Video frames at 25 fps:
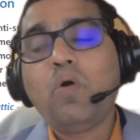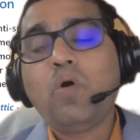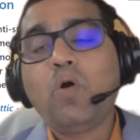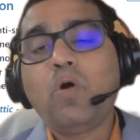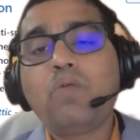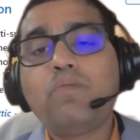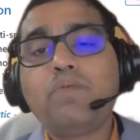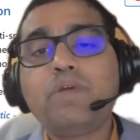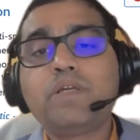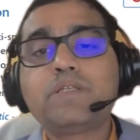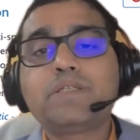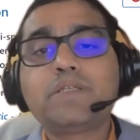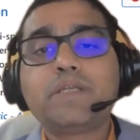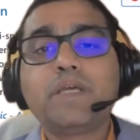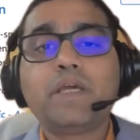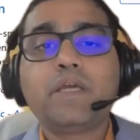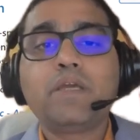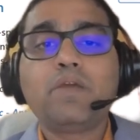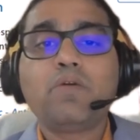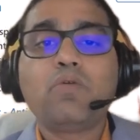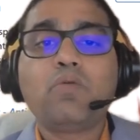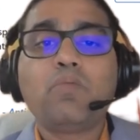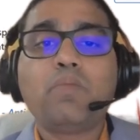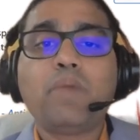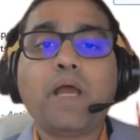always
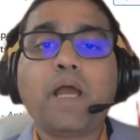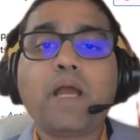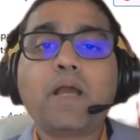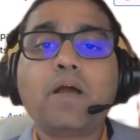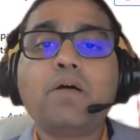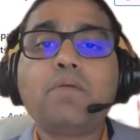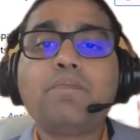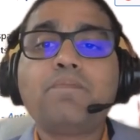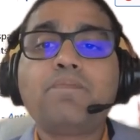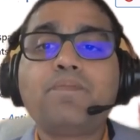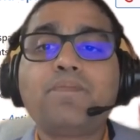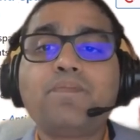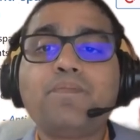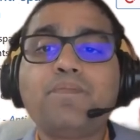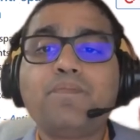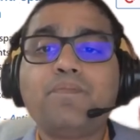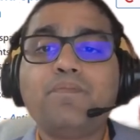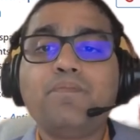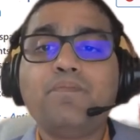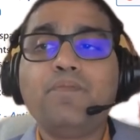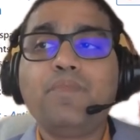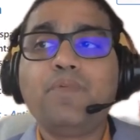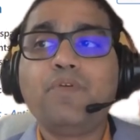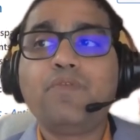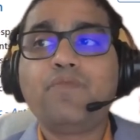take your backup
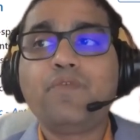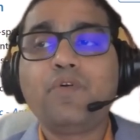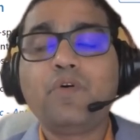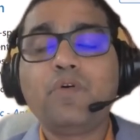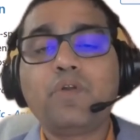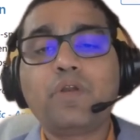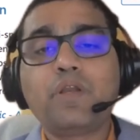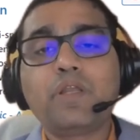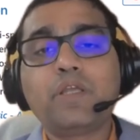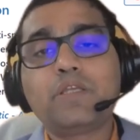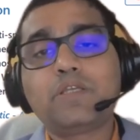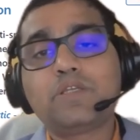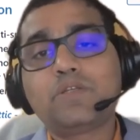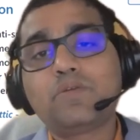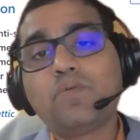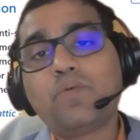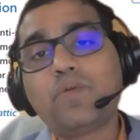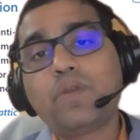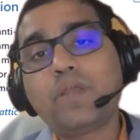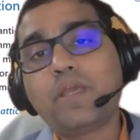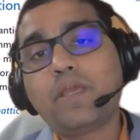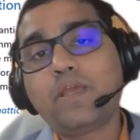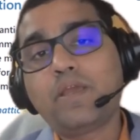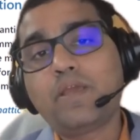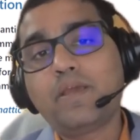before
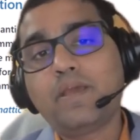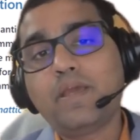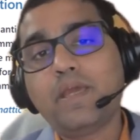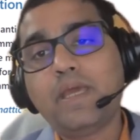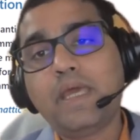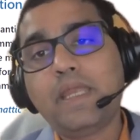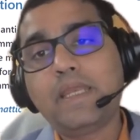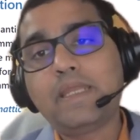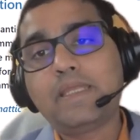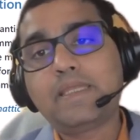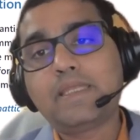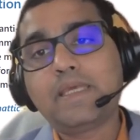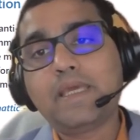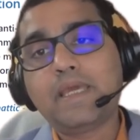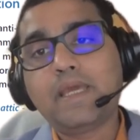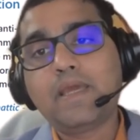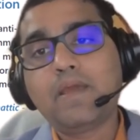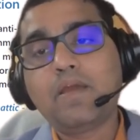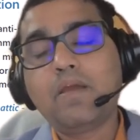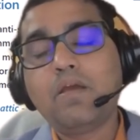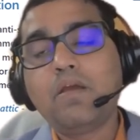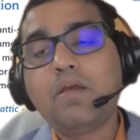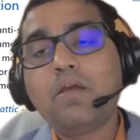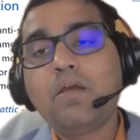restoring anything.